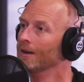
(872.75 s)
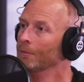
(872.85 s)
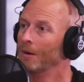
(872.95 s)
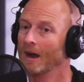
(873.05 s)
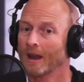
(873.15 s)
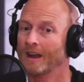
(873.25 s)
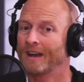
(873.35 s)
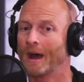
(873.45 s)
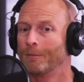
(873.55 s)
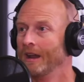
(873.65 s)
By life
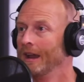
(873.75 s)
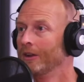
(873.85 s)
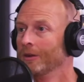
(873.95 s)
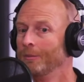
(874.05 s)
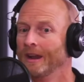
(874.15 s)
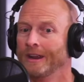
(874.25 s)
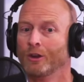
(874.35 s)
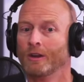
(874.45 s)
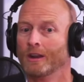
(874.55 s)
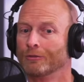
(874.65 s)
happening, it could be
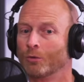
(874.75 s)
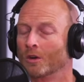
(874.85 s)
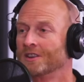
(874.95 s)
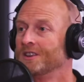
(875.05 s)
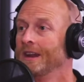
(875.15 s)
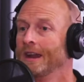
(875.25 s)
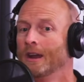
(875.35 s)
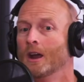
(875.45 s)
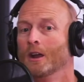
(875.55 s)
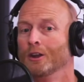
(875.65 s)
you didn't foresee
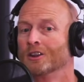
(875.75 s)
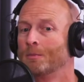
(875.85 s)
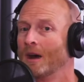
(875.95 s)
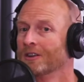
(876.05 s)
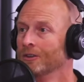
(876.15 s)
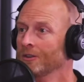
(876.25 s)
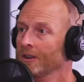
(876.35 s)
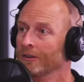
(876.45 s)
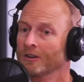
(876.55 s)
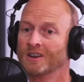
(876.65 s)
your spouse
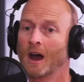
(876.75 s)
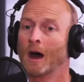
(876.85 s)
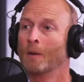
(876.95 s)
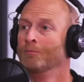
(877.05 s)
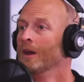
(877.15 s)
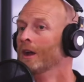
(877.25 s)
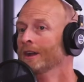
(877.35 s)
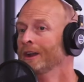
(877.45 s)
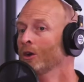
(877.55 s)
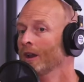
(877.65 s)
losing their job.
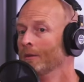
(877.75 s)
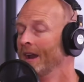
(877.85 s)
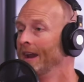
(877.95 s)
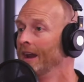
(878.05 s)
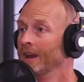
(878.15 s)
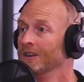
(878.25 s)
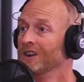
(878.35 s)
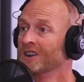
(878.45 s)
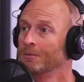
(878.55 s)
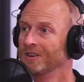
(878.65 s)
You didn't make any
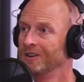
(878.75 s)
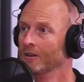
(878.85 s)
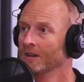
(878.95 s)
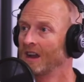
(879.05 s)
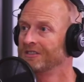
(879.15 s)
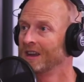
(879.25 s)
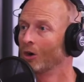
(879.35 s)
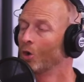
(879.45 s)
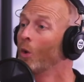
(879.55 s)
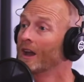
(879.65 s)
adjustments to your lifestyle
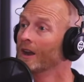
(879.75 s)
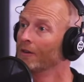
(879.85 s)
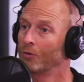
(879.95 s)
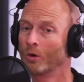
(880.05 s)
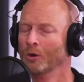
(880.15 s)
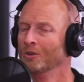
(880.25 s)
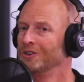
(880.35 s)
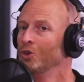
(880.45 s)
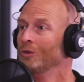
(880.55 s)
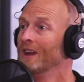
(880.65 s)
quick enough, or it was
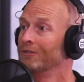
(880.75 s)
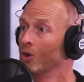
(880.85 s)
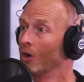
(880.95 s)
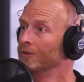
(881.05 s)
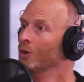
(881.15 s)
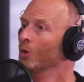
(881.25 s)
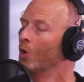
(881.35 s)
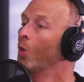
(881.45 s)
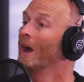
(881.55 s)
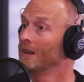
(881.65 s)
too difficult to do it
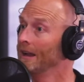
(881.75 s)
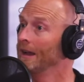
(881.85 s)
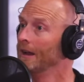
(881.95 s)
quickly.